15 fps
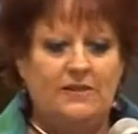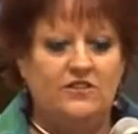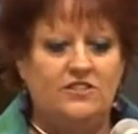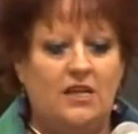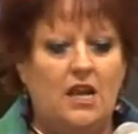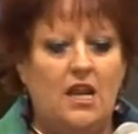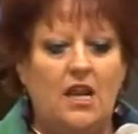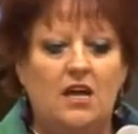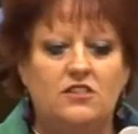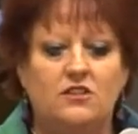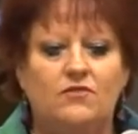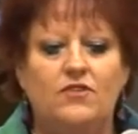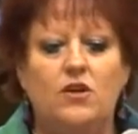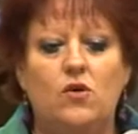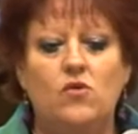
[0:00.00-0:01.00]
there's a lot
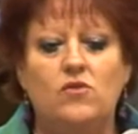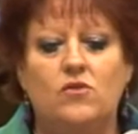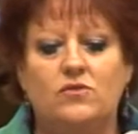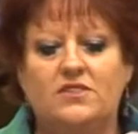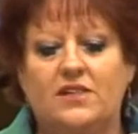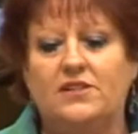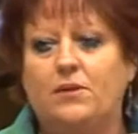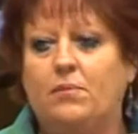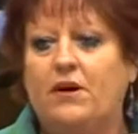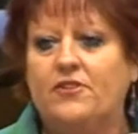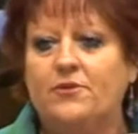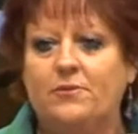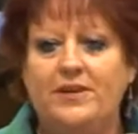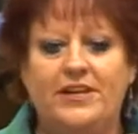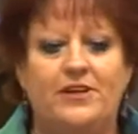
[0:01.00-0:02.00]
of logos on the
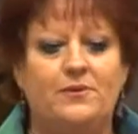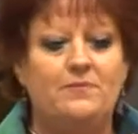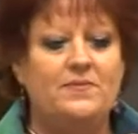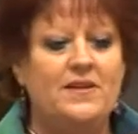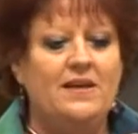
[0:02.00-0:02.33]
bottom here.